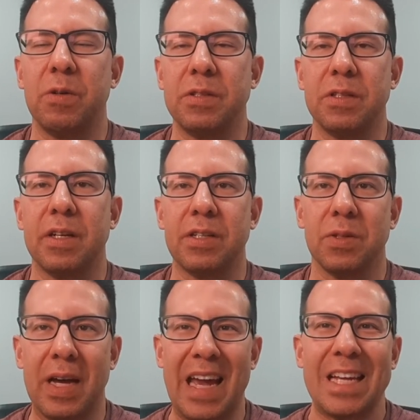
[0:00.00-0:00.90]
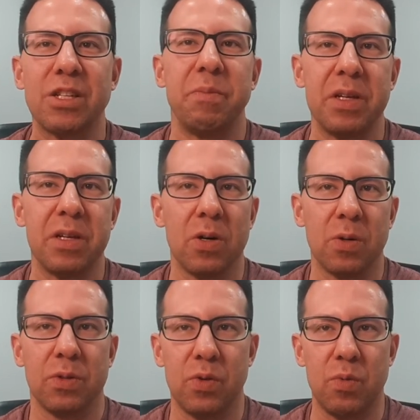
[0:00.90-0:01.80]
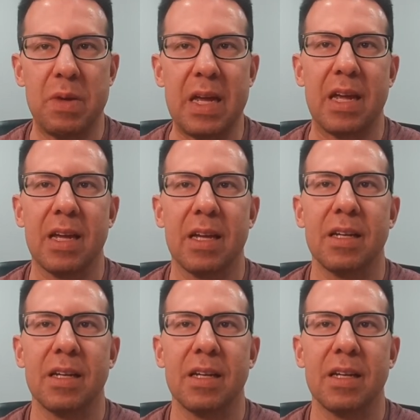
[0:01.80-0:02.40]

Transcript: quintessential HBO to me.